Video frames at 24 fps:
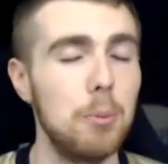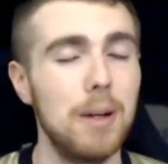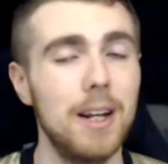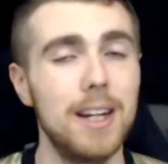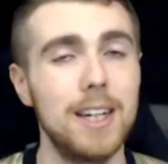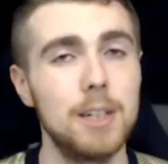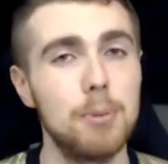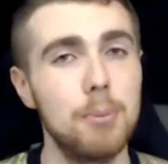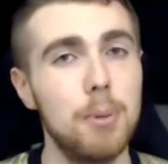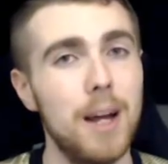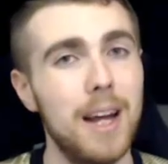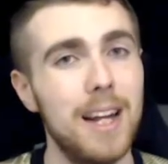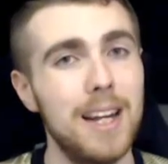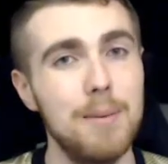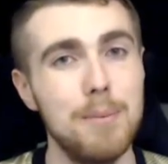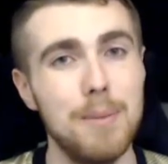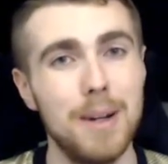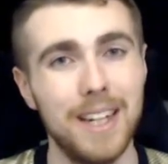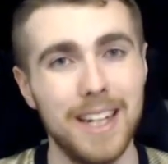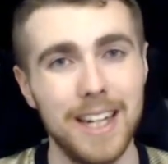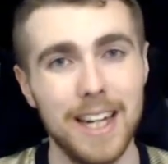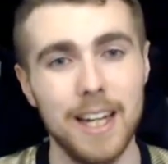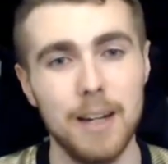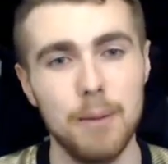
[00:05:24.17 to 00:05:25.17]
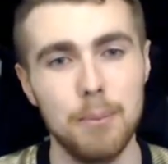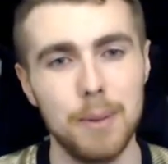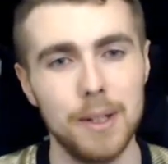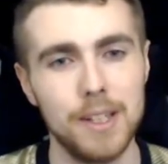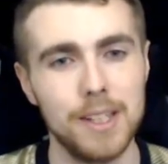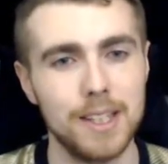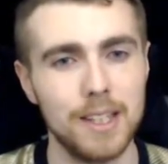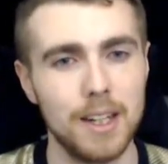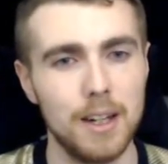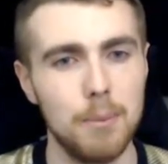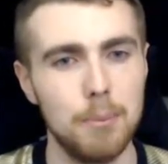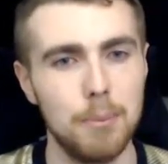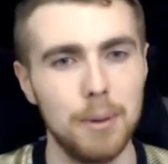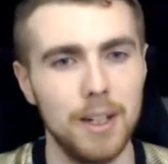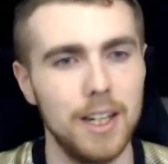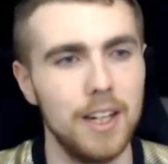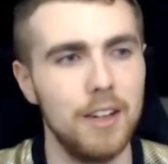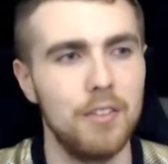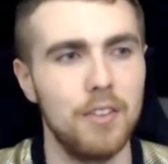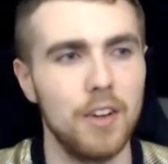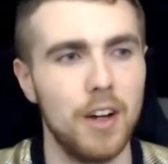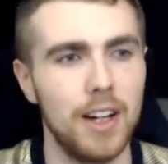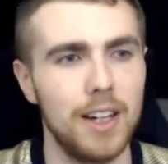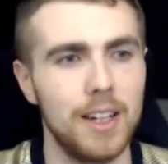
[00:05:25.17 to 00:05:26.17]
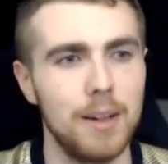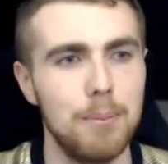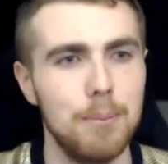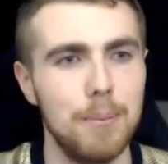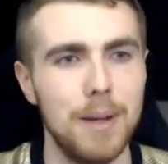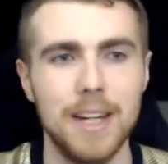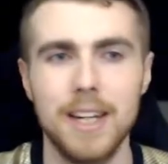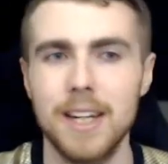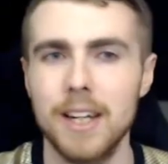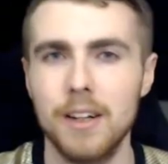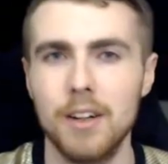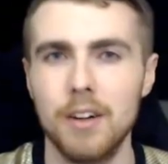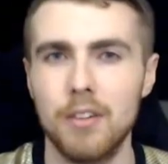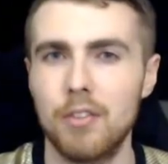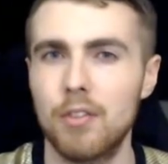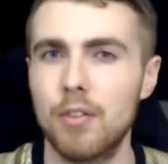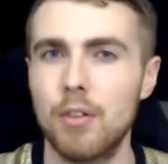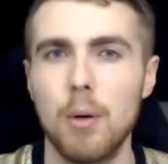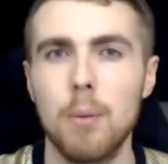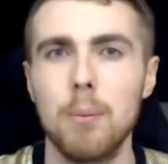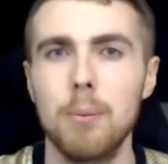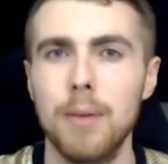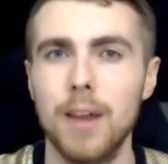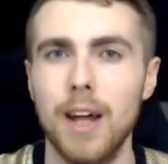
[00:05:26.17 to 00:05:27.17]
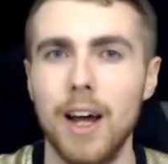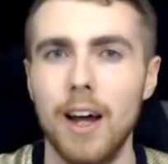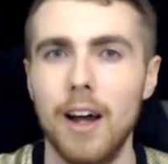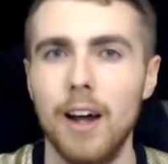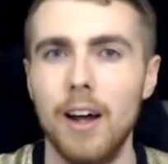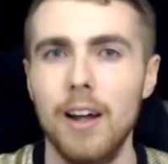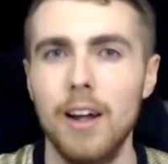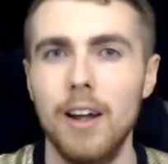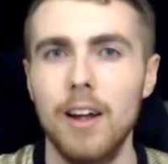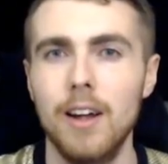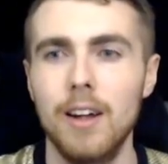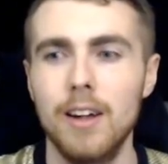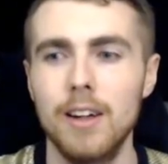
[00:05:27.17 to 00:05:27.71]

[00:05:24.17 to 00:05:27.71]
plan to put any money in because I believe that I can make enough from that